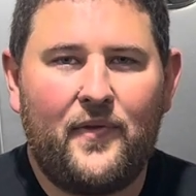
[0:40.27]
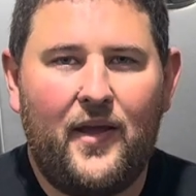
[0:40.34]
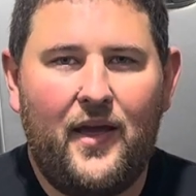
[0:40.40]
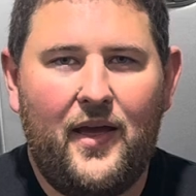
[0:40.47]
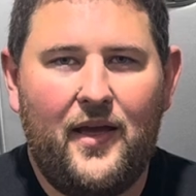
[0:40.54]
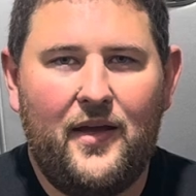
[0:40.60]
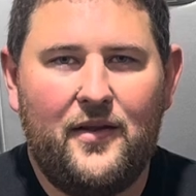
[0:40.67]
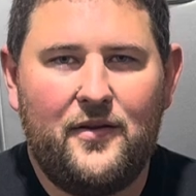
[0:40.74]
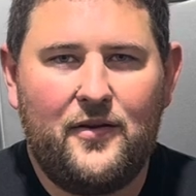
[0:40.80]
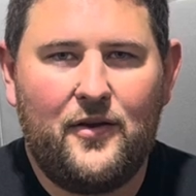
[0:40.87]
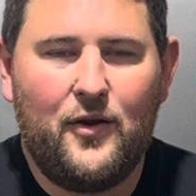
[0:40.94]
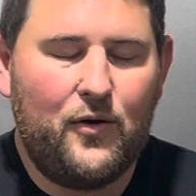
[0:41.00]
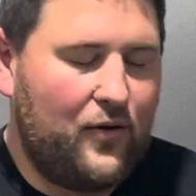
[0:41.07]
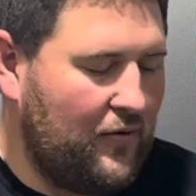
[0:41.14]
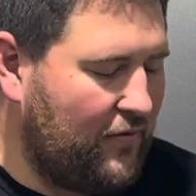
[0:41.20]
and
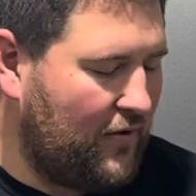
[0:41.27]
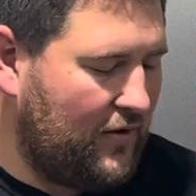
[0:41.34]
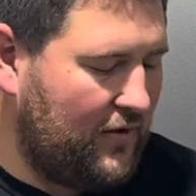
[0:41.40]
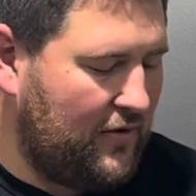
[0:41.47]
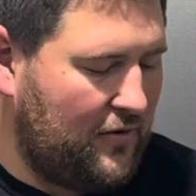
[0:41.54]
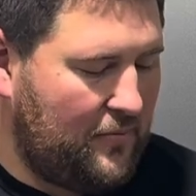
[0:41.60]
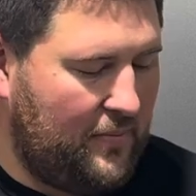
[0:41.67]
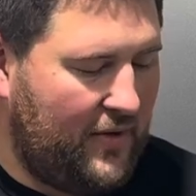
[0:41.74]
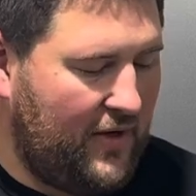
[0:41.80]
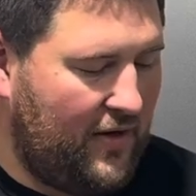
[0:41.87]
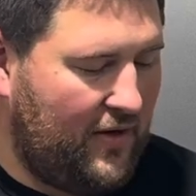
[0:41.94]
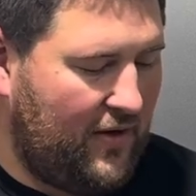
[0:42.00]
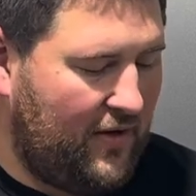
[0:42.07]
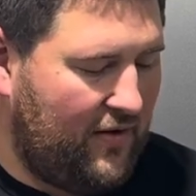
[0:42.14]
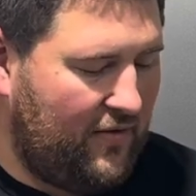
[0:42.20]
go over a little bit
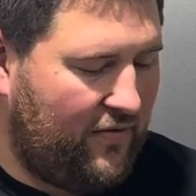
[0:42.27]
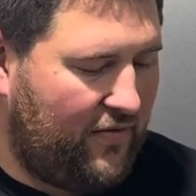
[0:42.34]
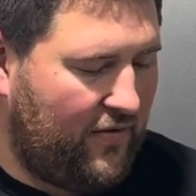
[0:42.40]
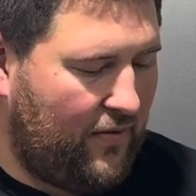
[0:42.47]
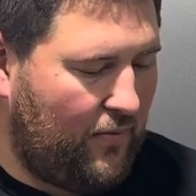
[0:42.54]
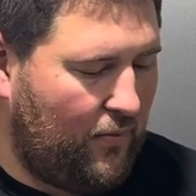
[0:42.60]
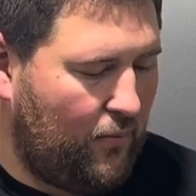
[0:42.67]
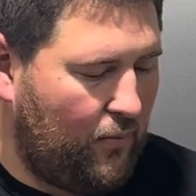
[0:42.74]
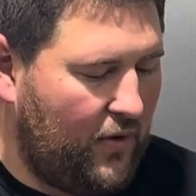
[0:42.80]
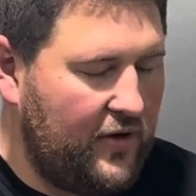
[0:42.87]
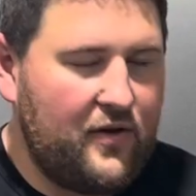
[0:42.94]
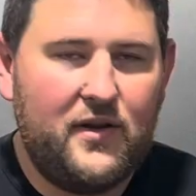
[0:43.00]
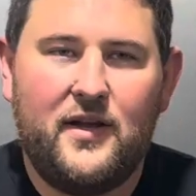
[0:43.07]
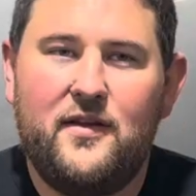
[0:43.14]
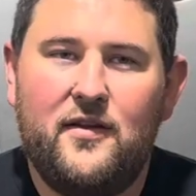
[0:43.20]
of what
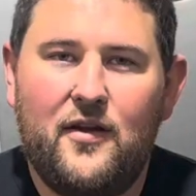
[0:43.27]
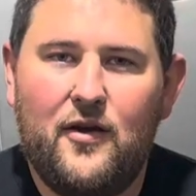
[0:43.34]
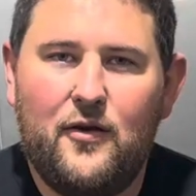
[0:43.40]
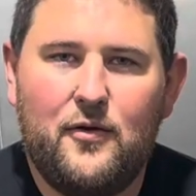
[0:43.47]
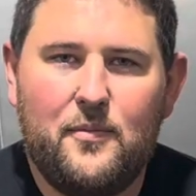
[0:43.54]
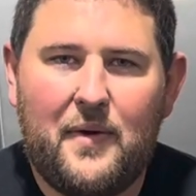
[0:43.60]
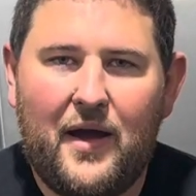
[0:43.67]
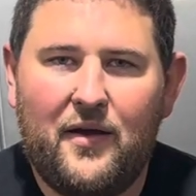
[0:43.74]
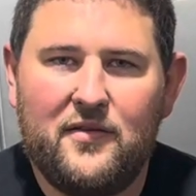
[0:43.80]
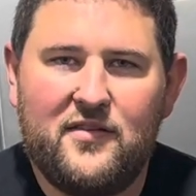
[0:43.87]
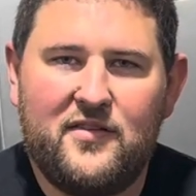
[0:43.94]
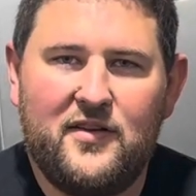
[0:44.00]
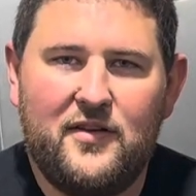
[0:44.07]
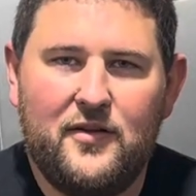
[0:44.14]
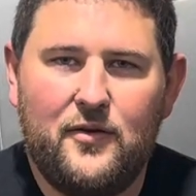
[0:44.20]
you need to know about
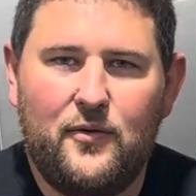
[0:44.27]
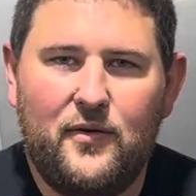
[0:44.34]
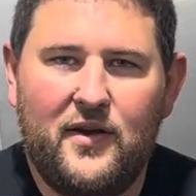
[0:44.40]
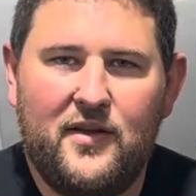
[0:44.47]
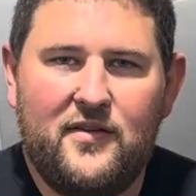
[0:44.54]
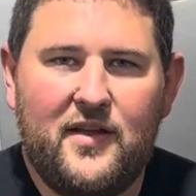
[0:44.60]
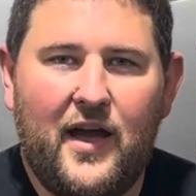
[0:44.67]
solenoids,